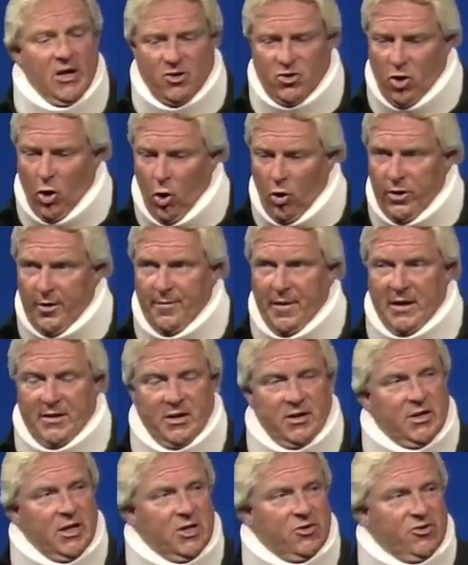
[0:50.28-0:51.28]
told him not to
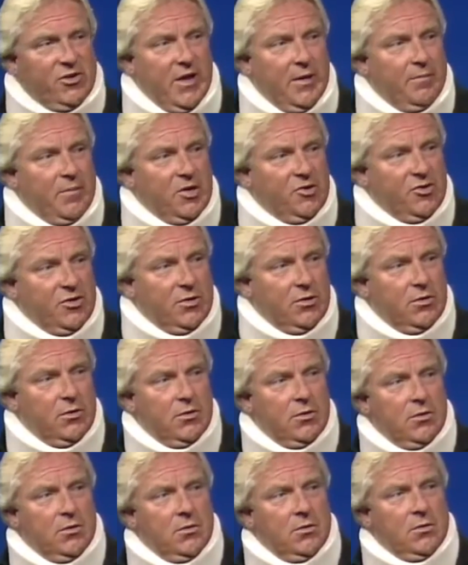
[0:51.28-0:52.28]
touch that midget.
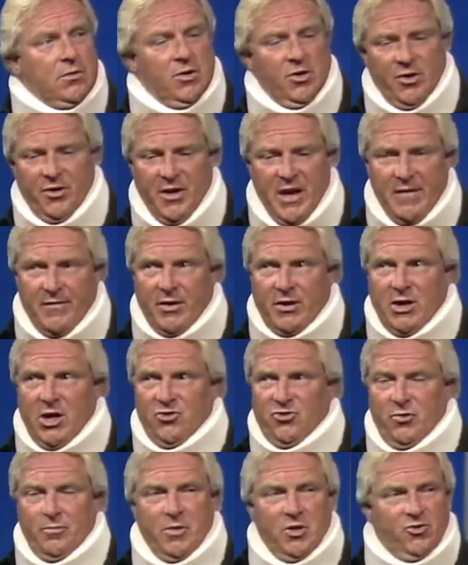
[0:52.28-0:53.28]
You never
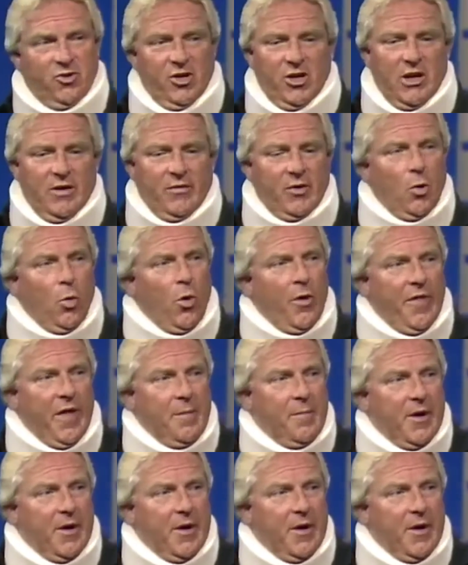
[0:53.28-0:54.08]
touch a midget. You never know where they've